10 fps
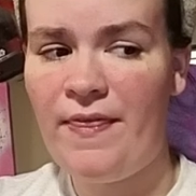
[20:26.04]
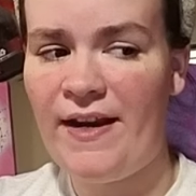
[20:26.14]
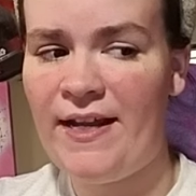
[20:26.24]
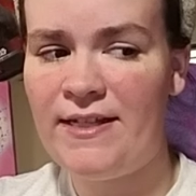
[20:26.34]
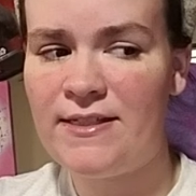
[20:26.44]

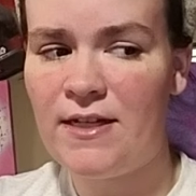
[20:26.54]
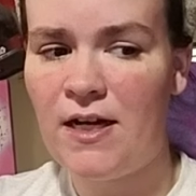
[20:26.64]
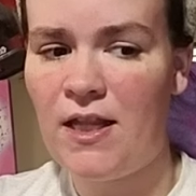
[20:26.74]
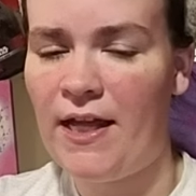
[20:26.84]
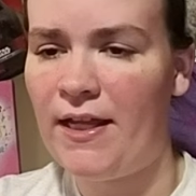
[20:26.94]
that he's
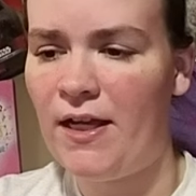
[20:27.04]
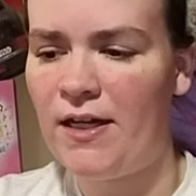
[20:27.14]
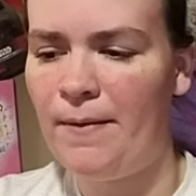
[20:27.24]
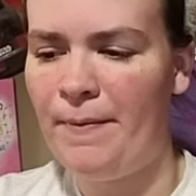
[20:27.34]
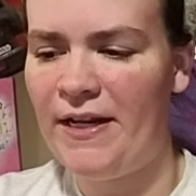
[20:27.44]
not like a
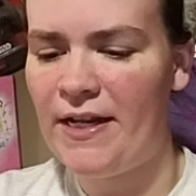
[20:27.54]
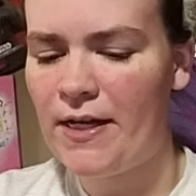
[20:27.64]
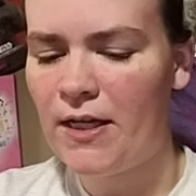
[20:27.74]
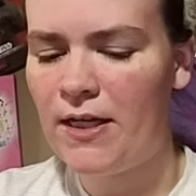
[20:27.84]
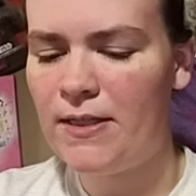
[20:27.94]

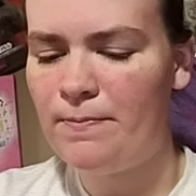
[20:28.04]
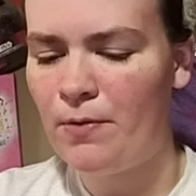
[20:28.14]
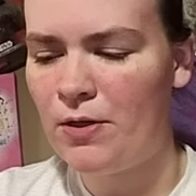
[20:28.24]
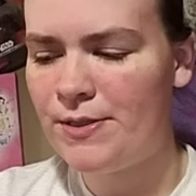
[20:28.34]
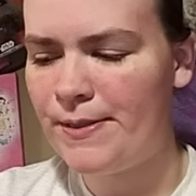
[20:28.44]
comedic
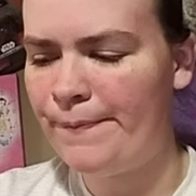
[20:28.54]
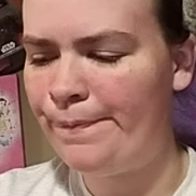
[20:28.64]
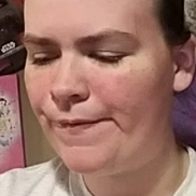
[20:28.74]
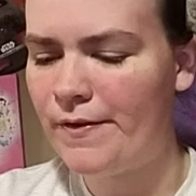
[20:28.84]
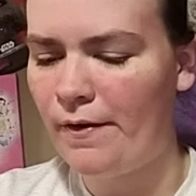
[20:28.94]

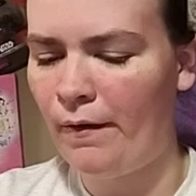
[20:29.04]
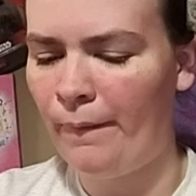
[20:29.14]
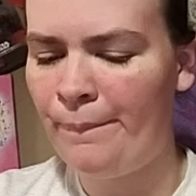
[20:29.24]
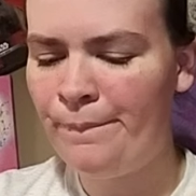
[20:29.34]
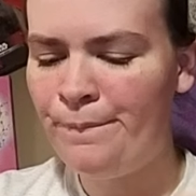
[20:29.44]
person.
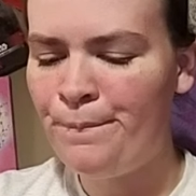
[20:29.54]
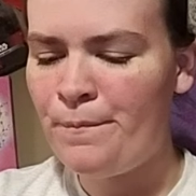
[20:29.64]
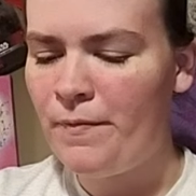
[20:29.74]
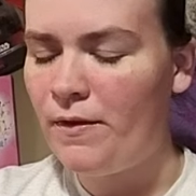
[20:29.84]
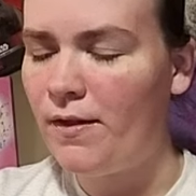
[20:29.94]
So
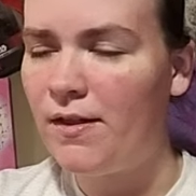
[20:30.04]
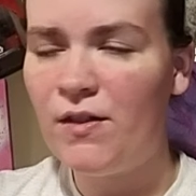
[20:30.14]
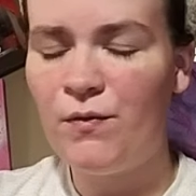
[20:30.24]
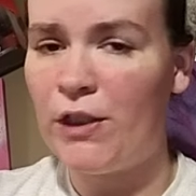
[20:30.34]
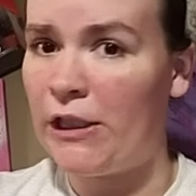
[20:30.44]

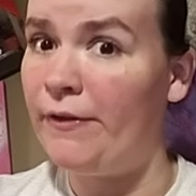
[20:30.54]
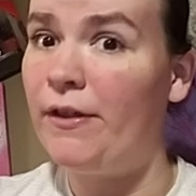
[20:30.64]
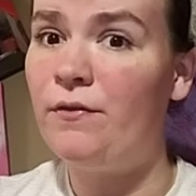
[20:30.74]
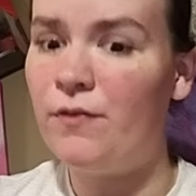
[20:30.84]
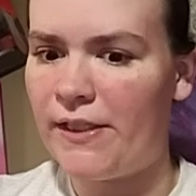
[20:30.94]
really,
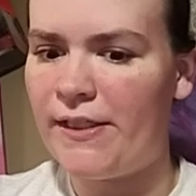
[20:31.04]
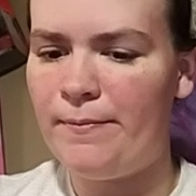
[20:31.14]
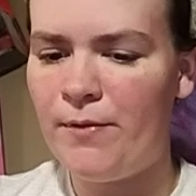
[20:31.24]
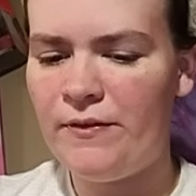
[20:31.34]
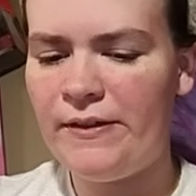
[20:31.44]
really good
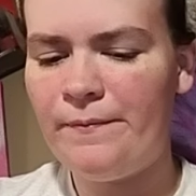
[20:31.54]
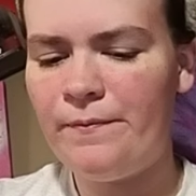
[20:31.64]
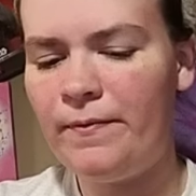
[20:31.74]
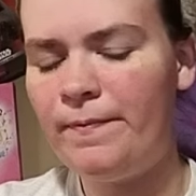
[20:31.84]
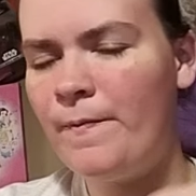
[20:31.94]
movie.
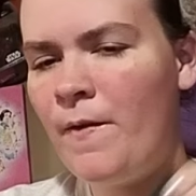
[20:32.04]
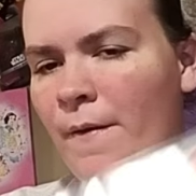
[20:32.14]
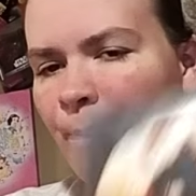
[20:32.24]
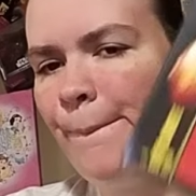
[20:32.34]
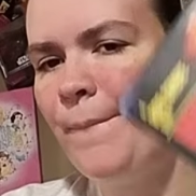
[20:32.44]

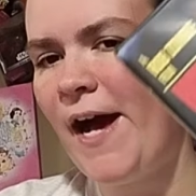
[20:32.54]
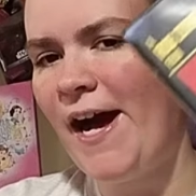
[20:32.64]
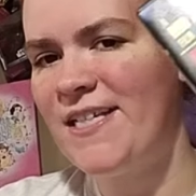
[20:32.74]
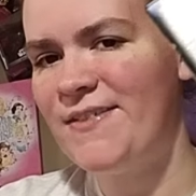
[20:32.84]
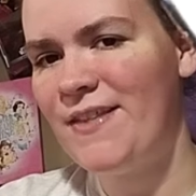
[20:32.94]

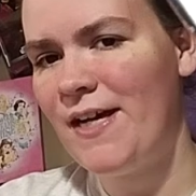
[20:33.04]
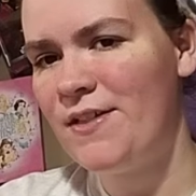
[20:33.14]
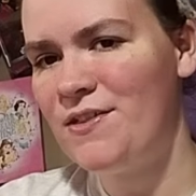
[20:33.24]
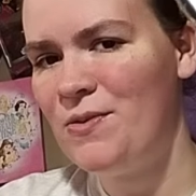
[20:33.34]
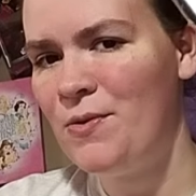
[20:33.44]
House of
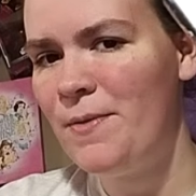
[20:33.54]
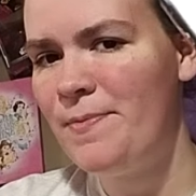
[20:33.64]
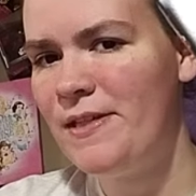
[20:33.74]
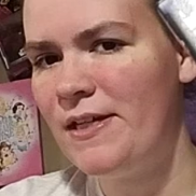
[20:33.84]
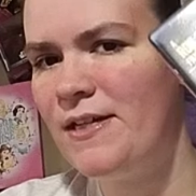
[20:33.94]
Thousand
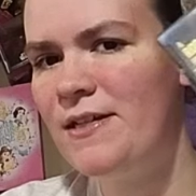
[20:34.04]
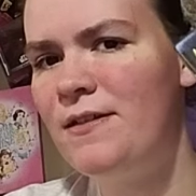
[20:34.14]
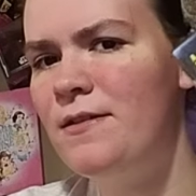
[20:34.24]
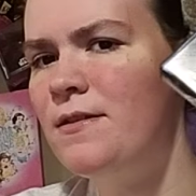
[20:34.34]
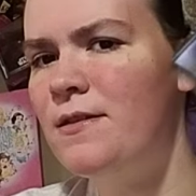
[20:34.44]

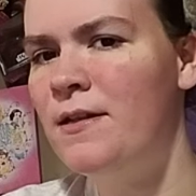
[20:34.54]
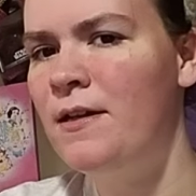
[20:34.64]
Corpses.